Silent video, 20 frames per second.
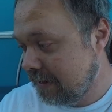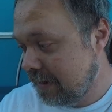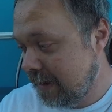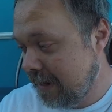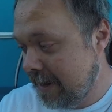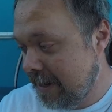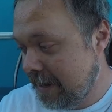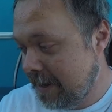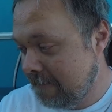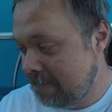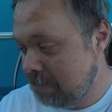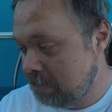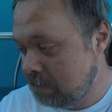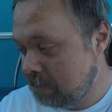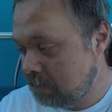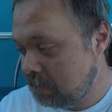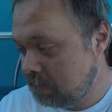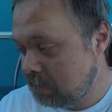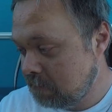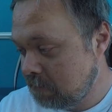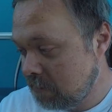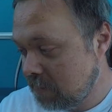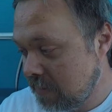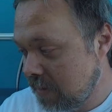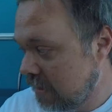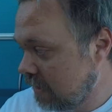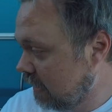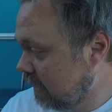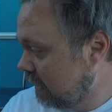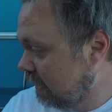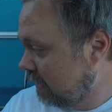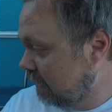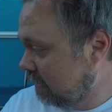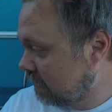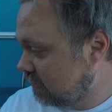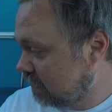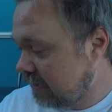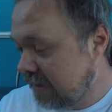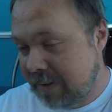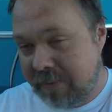Um,
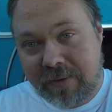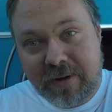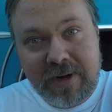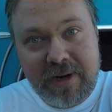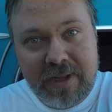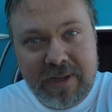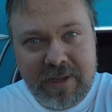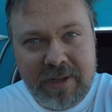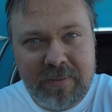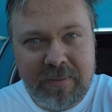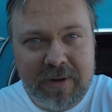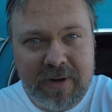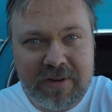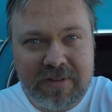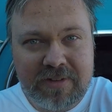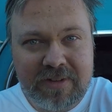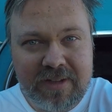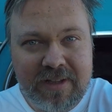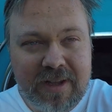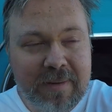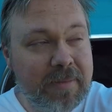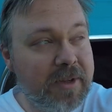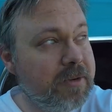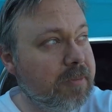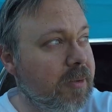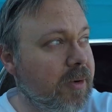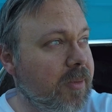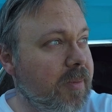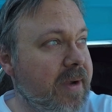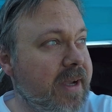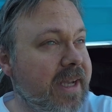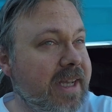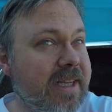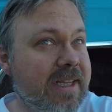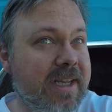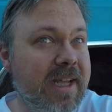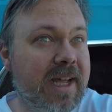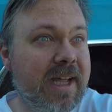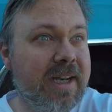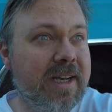so yeah, we're gonna we're gonna see how much more we can get
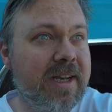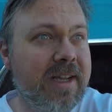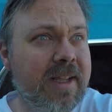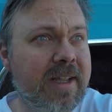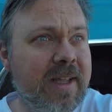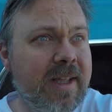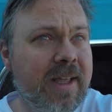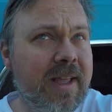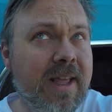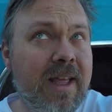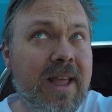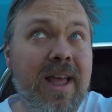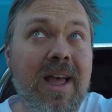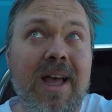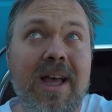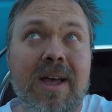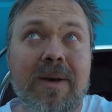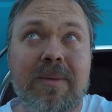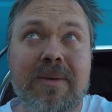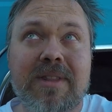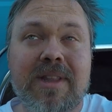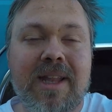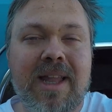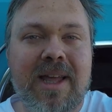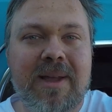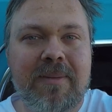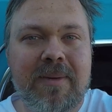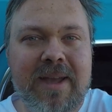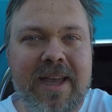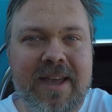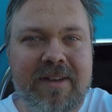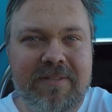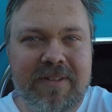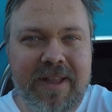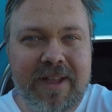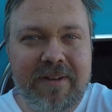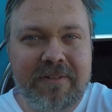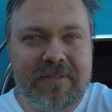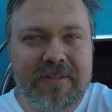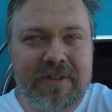done uh, with the light we have
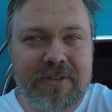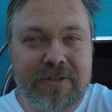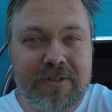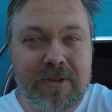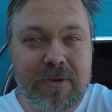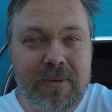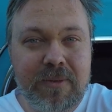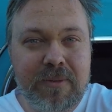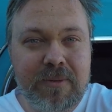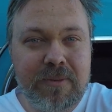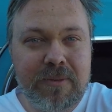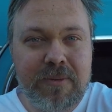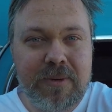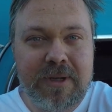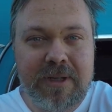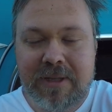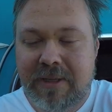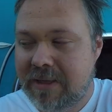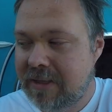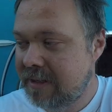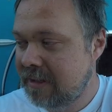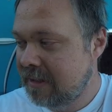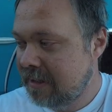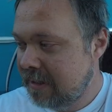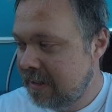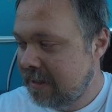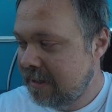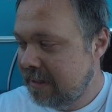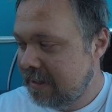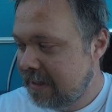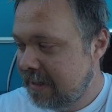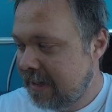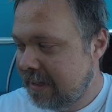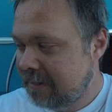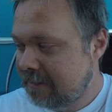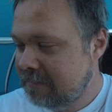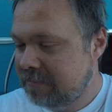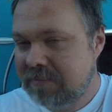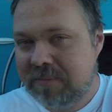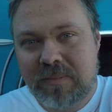left. So yeah,
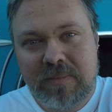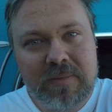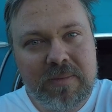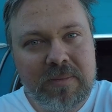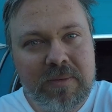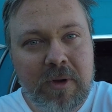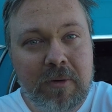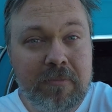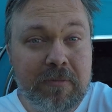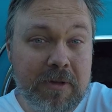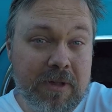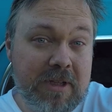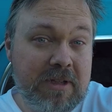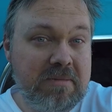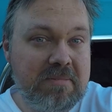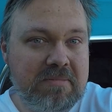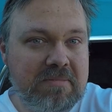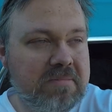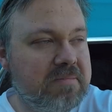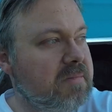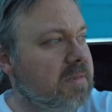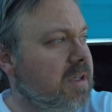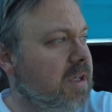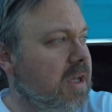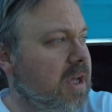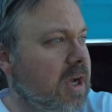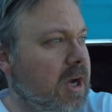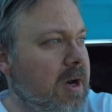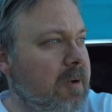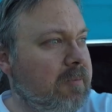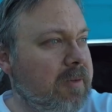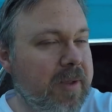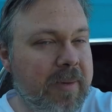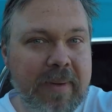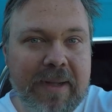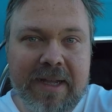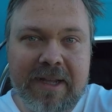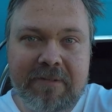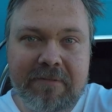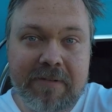hopefully, hopefully we
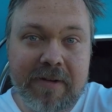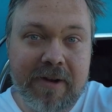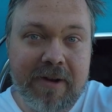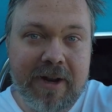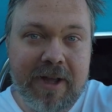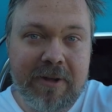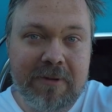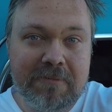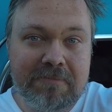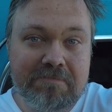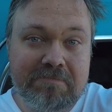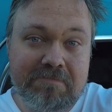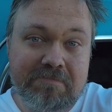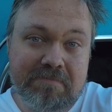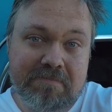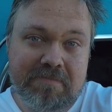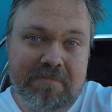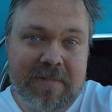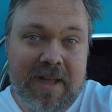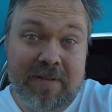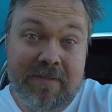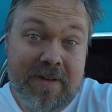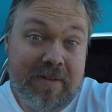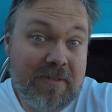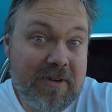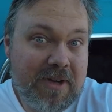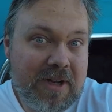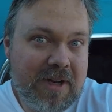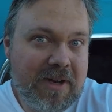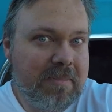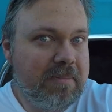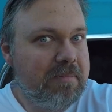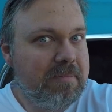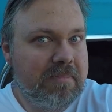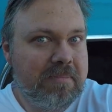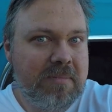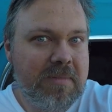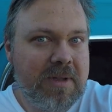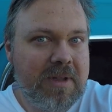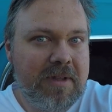can get it figured out. I've never done a
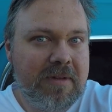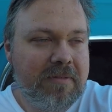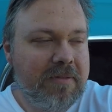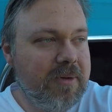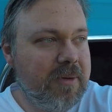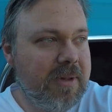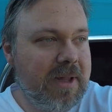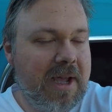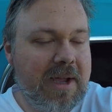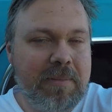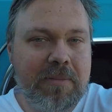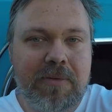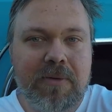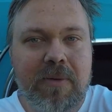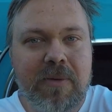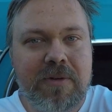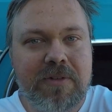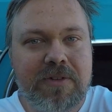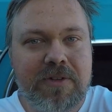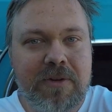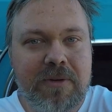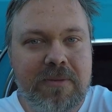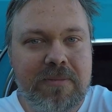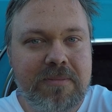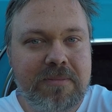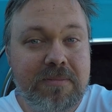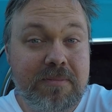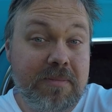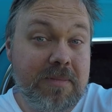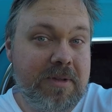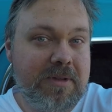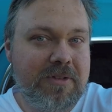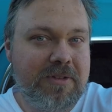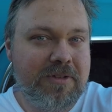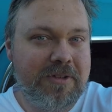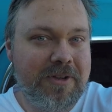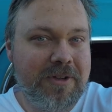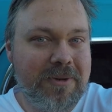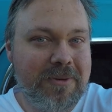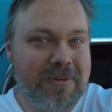fuel line before, so this is
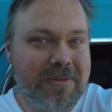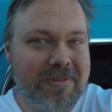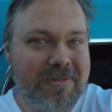new.